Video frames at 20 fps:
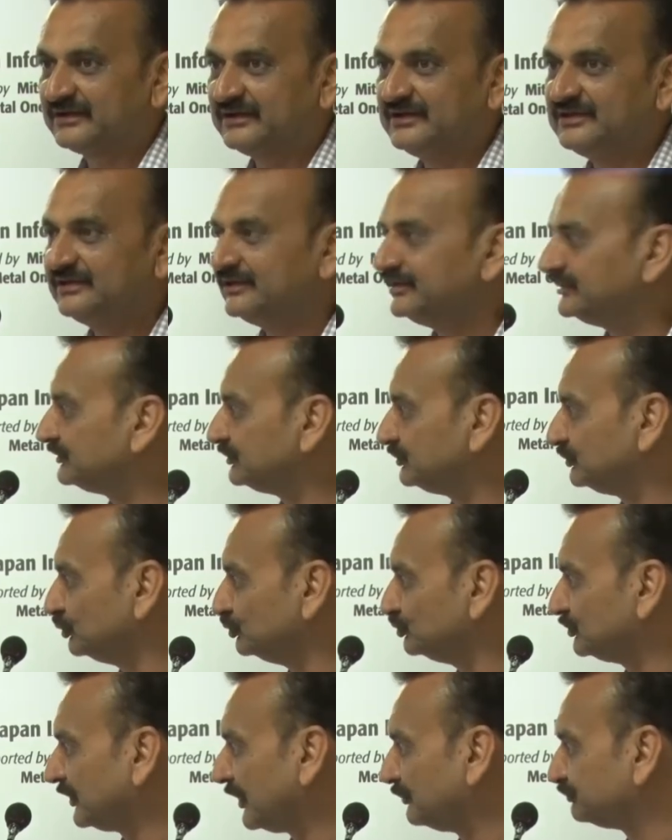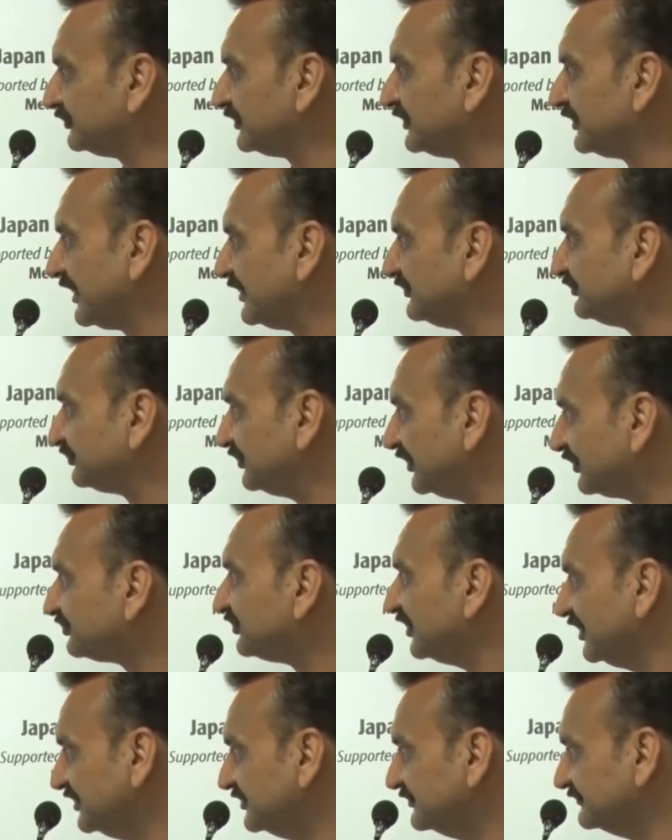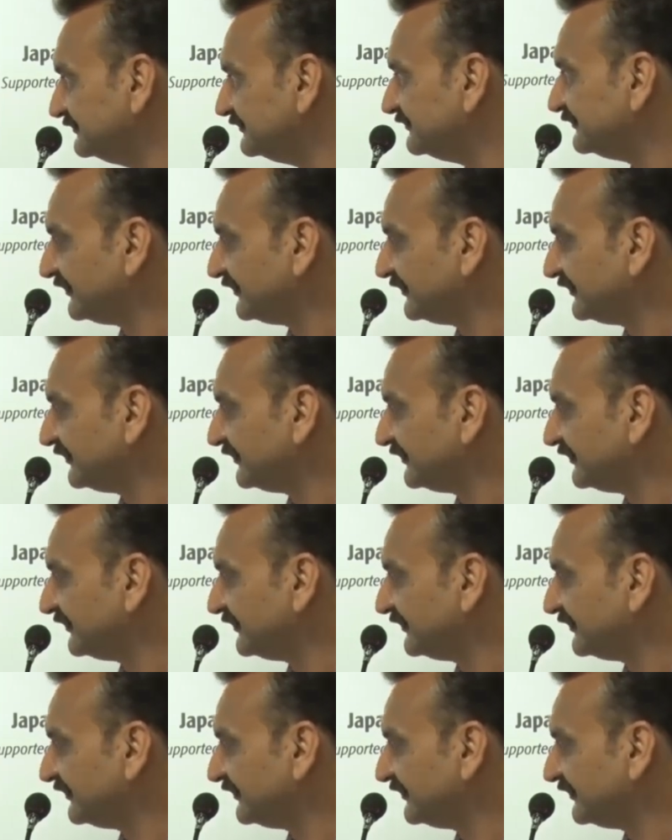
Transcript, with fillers: in 2016,